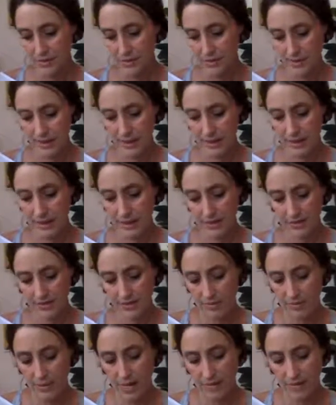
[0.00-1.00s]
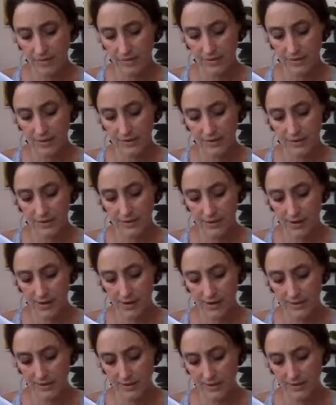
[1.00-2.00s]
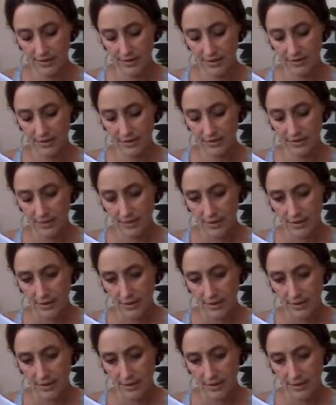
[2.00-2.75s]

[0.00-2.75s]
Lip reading: End with some last messages.